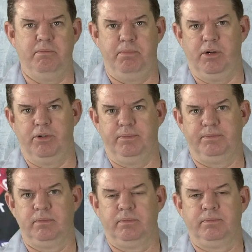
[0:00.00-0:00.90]
build?
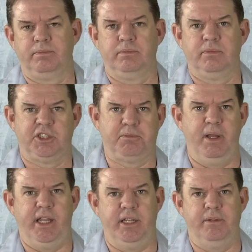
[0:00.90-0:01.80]

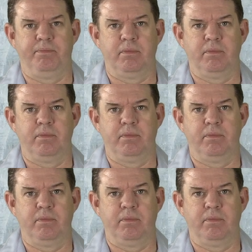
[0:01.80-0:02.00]
Speed.